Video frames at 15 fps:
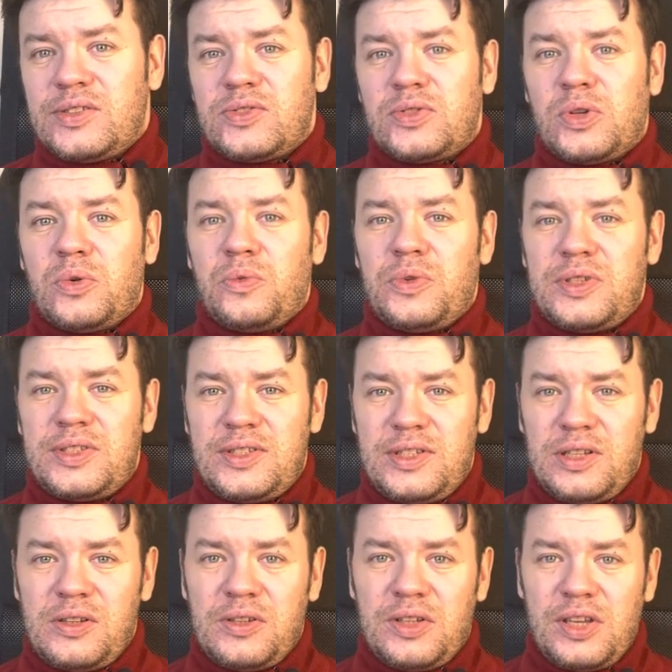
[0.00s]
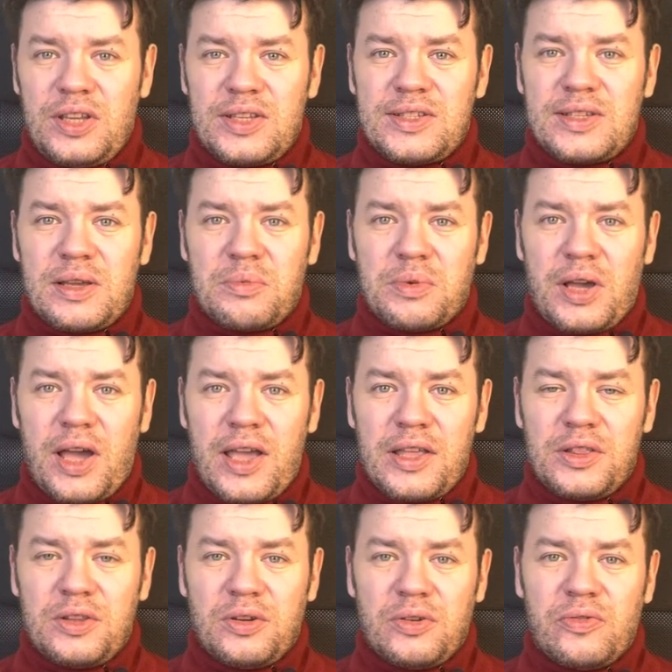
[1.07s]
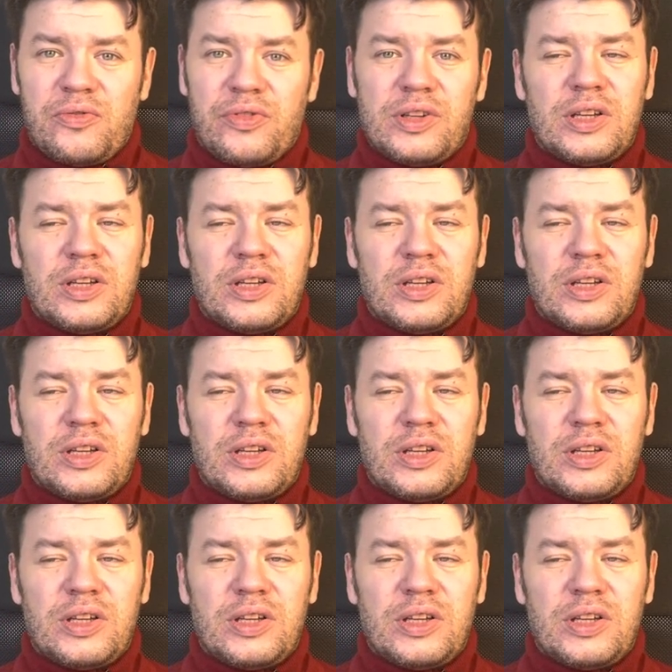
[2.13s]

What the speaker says: So we still need some kind of